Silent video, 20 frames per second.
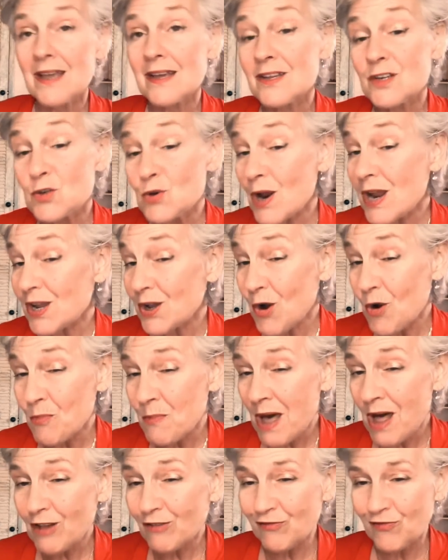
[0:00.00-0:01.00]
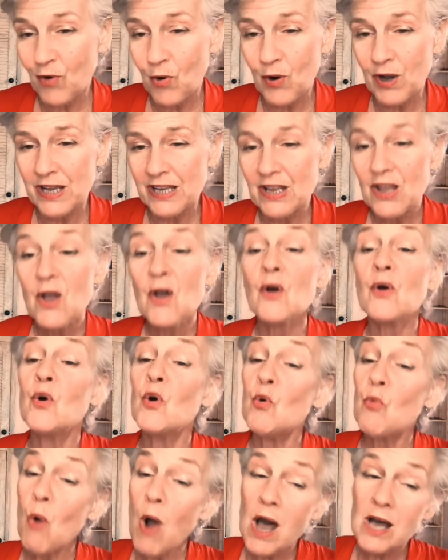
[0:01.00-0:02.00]
Draco Malfoy,
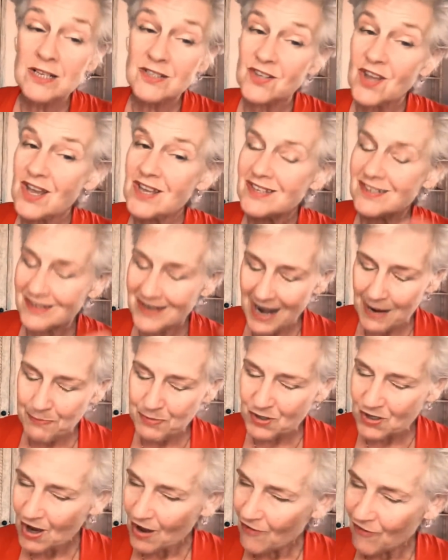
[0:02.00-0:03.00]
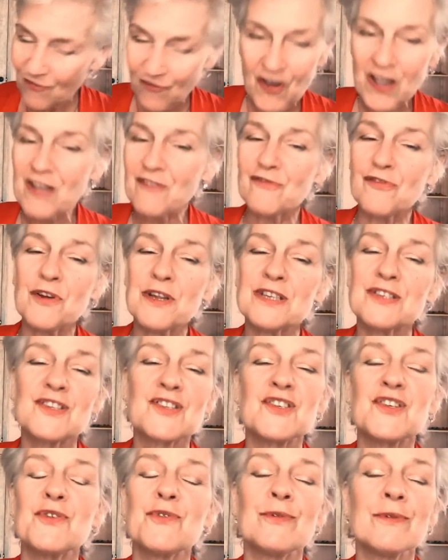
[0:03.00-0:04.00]
who was Snape's favorite
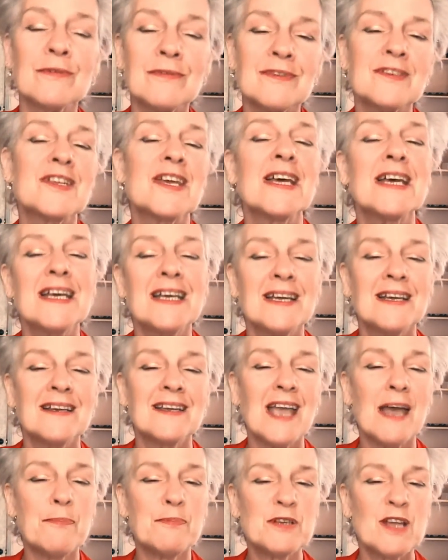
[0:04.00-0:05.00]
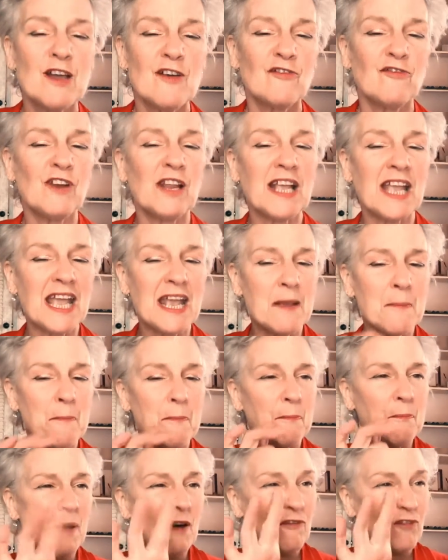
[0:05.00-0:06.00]
student, kept flicking
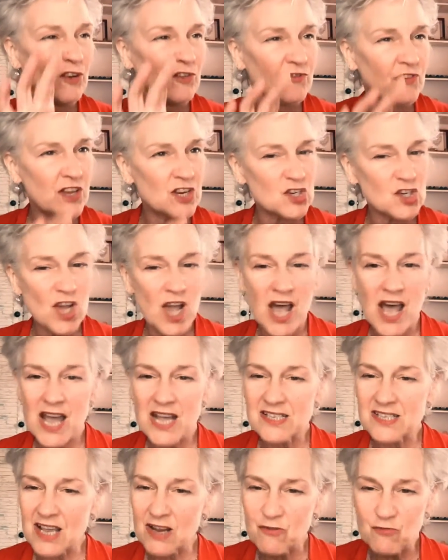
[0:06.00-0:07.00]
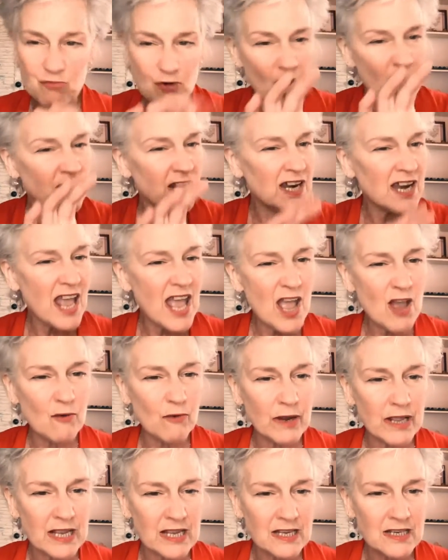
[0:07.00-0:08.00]
pufferfish eyes at Ron and
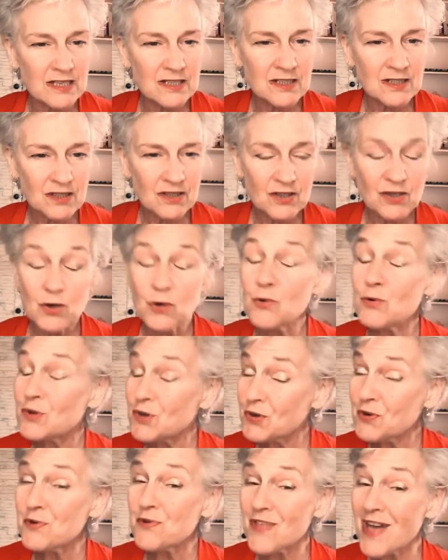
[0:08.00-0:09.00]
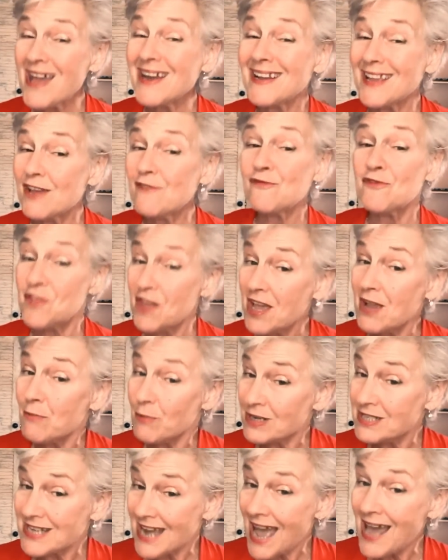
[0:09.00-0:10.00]
Harry, who knew that if they
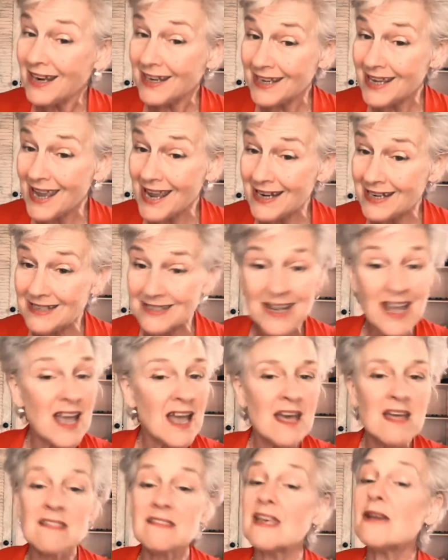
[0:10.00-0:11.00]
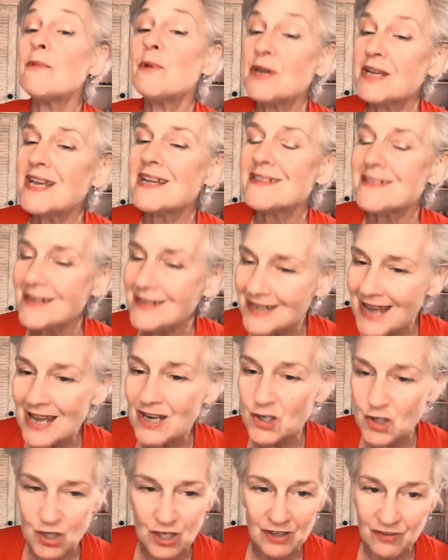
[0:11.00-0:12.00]
retaliated, they would get
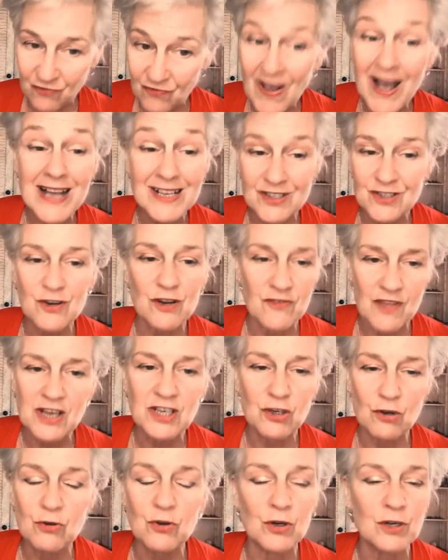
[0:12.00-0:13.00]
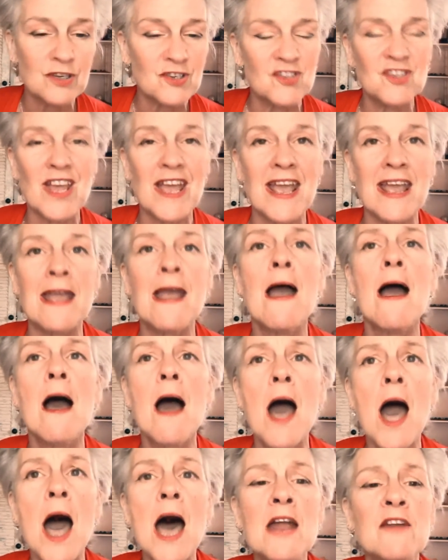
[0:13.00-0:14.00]
detention faster than you could say
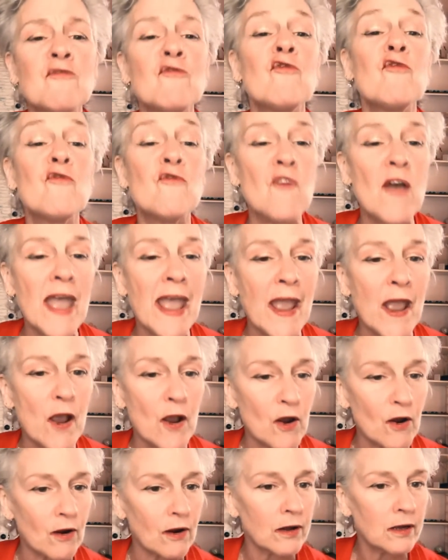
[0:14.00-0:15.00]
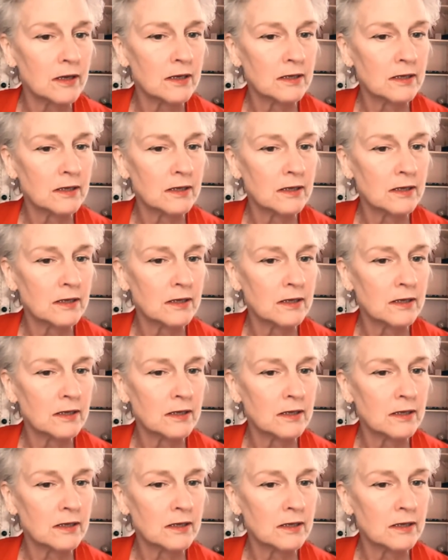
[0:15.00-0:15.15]
unfair.